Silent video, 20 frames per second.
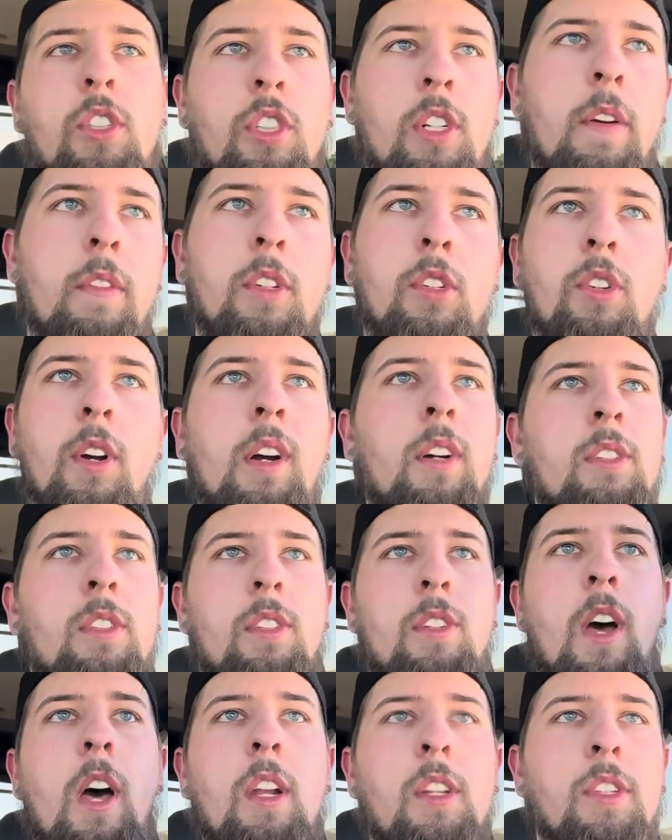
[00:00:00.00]
Chevy trucks is
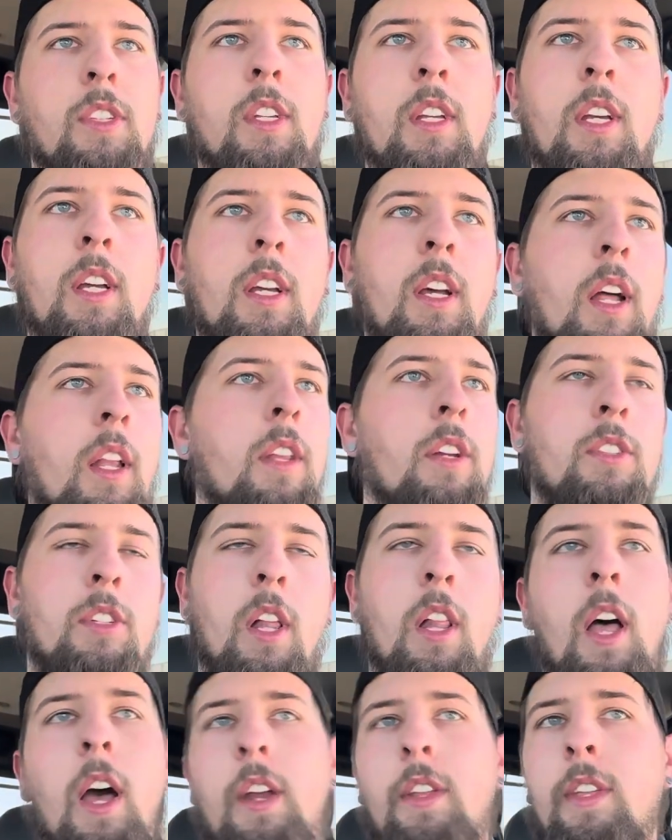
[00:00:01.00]
honestly, there's a
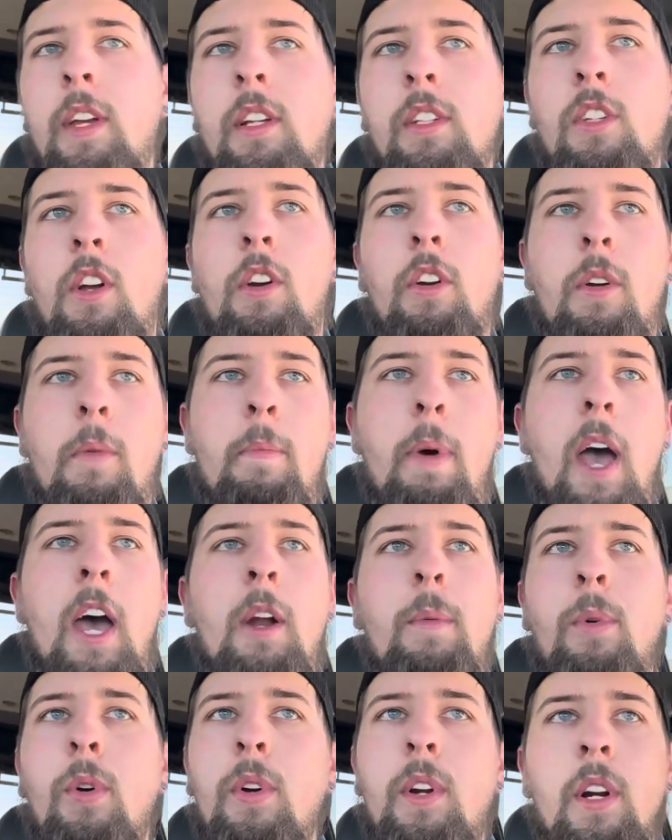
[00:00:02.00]
lot of things that are
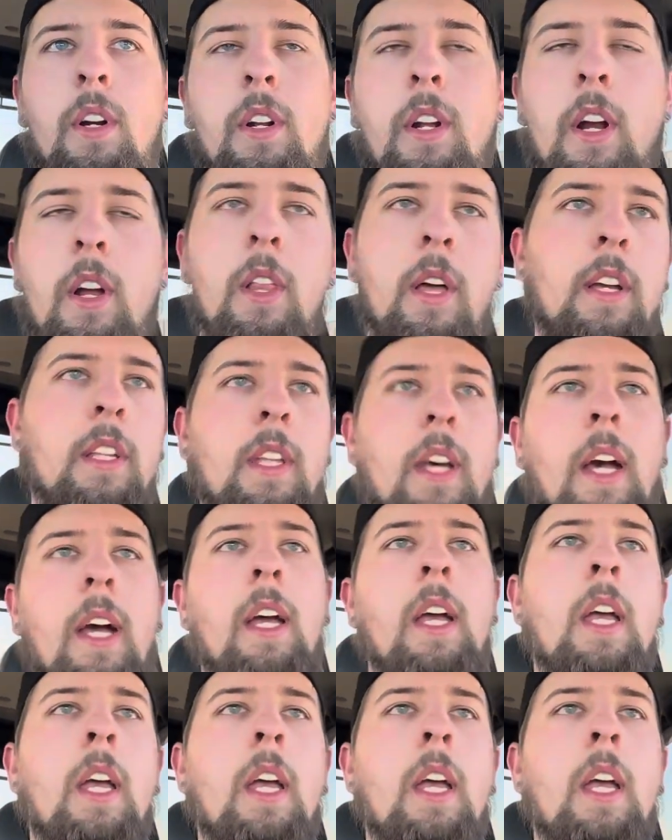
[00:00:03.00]
compatible here and there like that